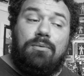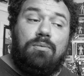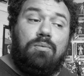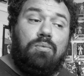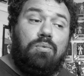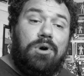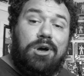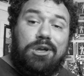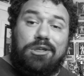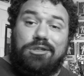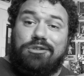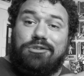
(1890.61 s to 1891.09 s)

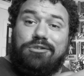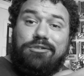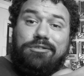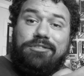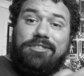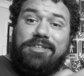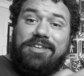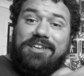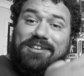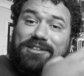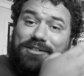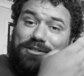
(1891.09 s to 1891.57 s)
What
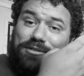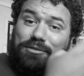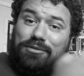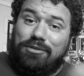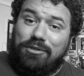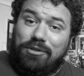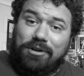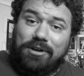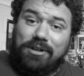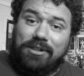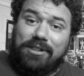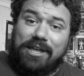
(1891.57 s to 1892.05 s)
should things
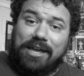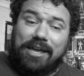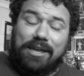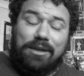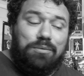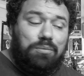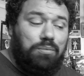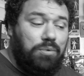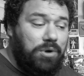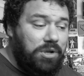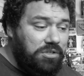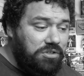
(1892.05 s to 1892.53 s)
look like?
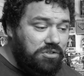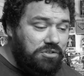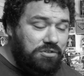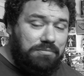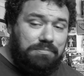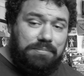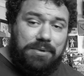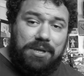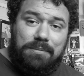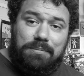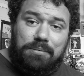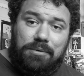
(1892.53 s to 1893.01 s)
What
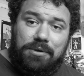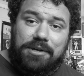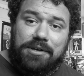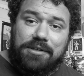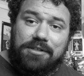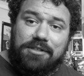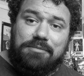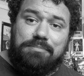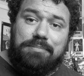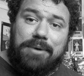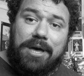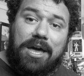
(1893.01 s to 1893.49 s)
should people
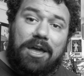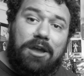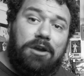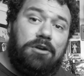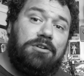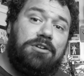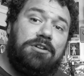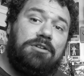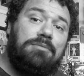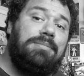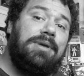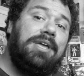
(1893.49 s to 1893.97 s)
aspire
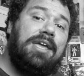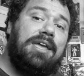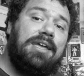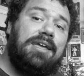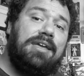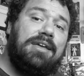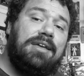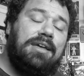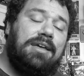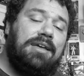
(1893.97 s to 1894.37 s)
to be?